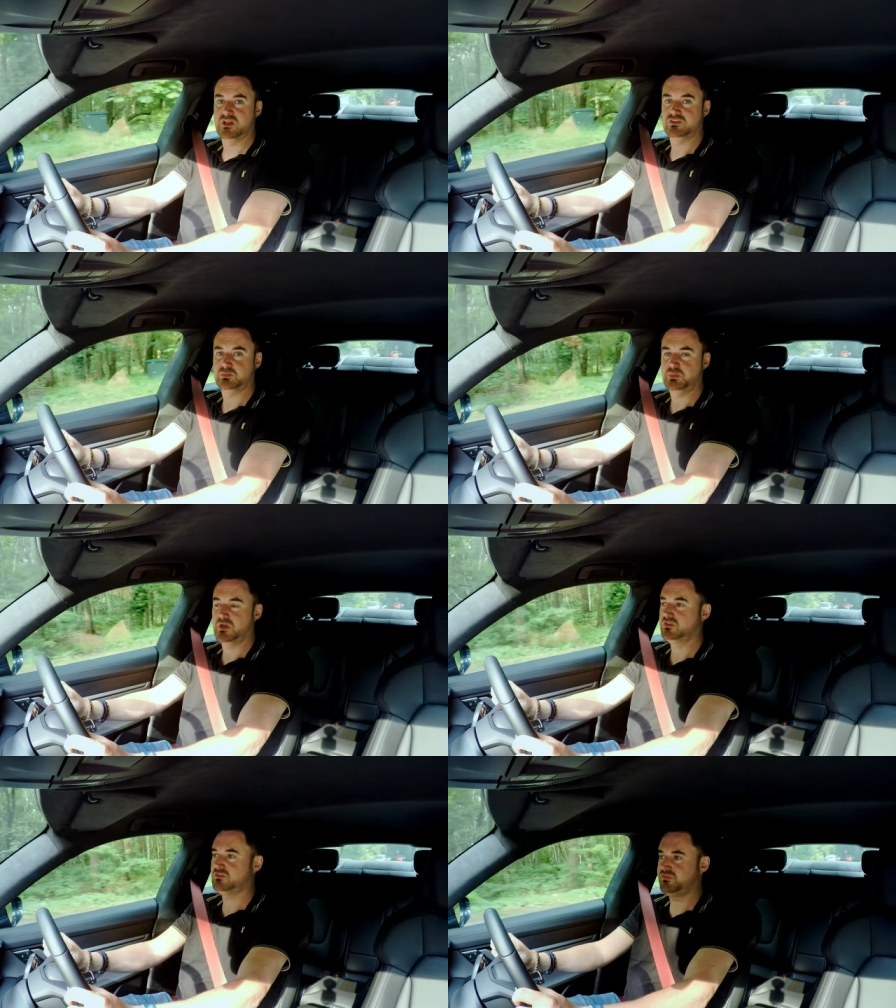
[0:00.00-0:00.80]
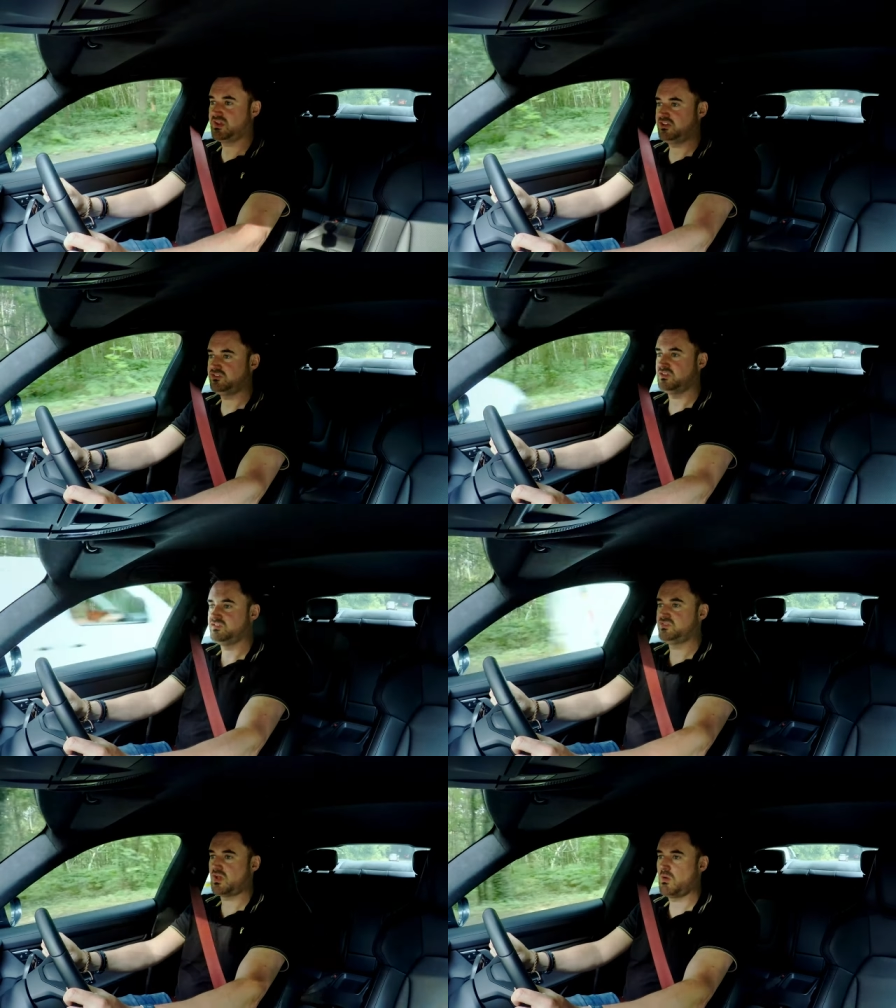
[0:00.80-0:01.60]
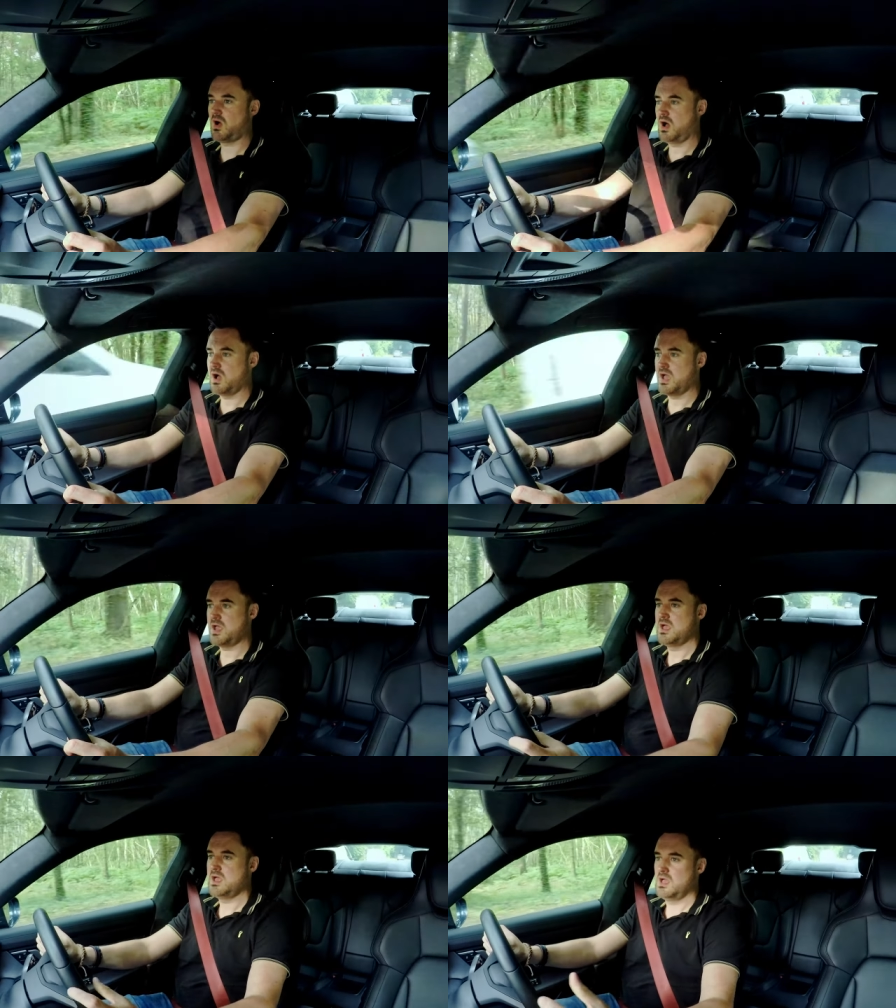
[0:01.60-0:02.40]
this, because inflation is so high,